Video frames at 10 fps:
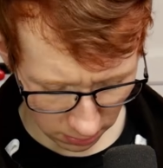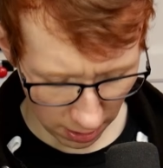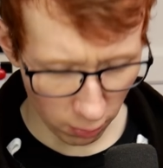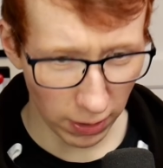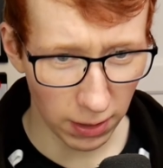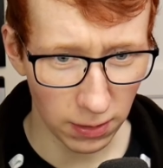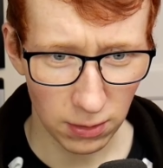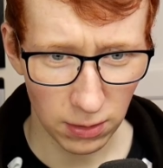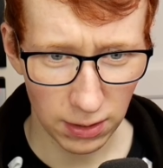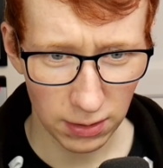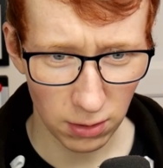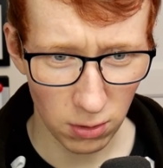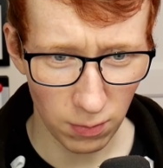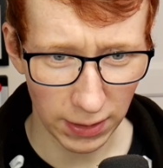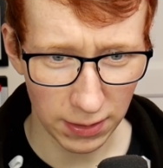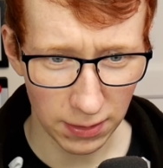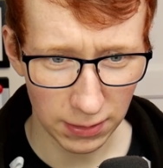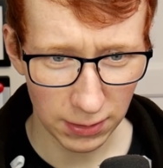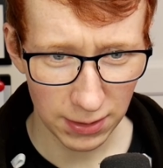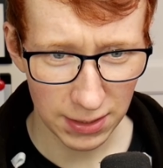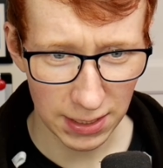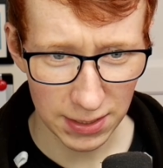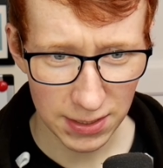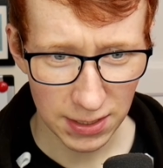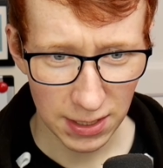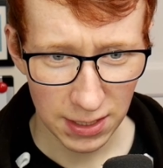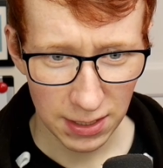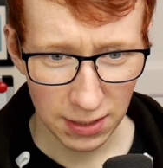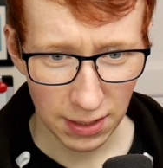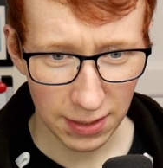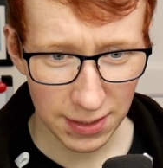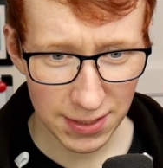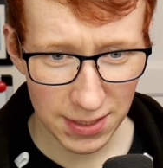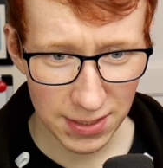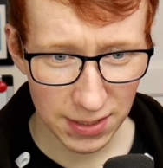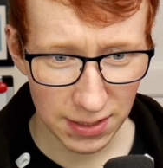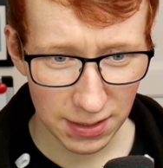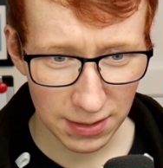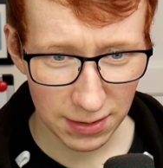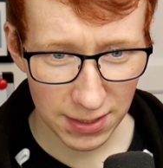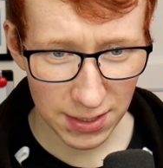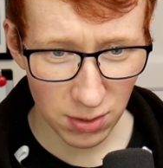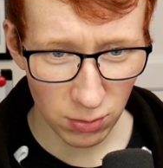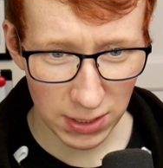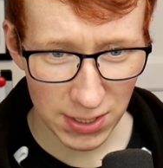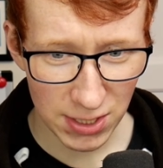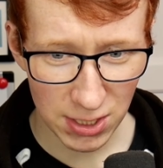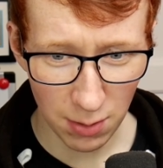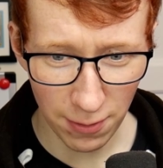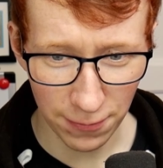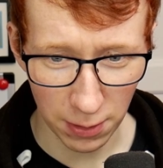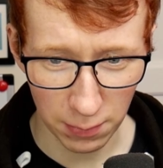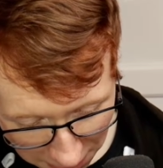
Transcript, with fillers: all that well. All, oh my god, look at these. And this is this is only some of them.